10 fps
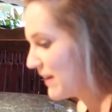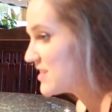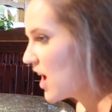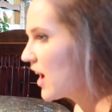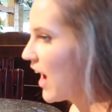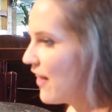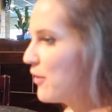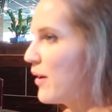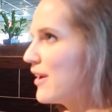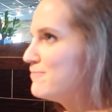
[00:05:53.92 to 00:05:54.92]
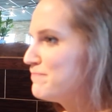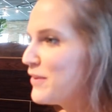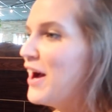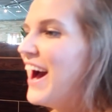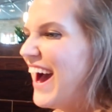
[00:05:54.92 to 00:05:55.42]
My tongue got in the way.
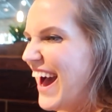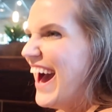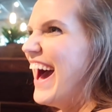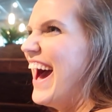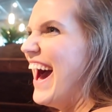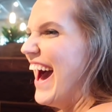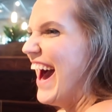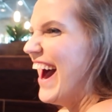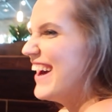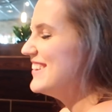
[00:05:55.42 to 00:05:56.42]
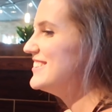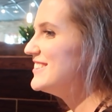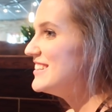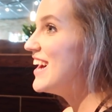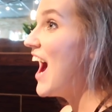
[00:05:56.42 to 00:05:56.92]
Okay, yes, that's
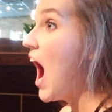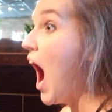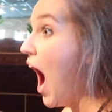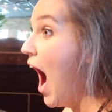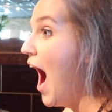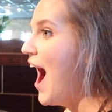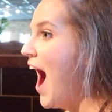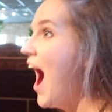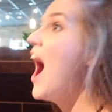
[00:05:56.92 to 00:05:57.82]
all big. Come on, watch out.